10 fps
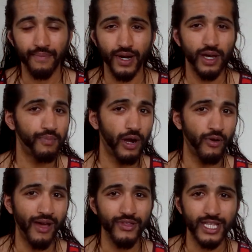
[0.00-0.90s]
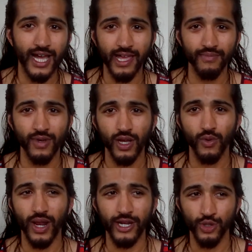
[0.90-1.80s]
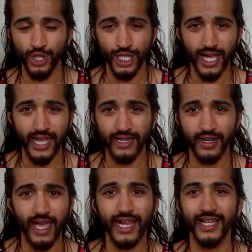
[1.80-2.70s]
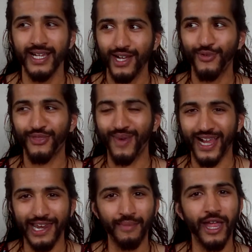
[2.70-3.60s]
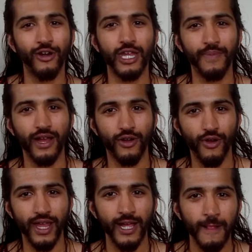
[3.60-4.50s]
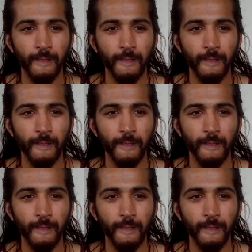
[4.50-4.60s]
But around the time when I do decide, like with my cutting my hair, keeping it growing,